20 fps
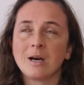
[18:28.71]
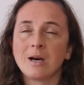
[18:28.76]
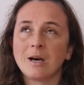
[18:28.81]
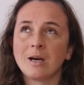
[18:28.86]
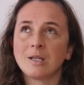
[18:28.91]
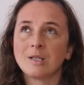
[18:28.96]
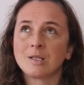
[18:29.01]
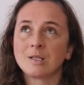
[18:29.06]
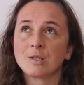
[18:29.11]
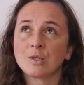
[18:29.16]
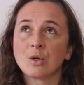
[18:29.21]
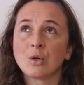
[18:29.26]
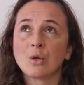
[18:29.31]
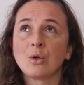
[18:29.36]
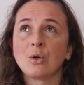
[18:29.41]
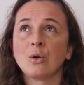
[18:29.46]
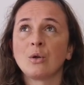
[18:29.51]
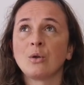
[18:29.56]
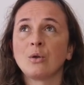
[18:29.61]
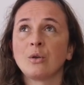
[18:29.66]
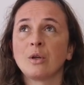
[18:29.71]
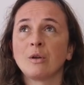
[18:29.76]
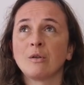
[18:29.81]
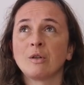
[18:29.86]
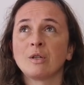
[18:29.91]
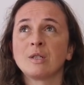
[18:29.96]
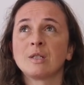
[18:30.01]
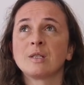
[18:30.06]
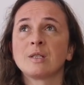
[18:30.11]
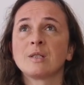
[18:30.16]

And so there is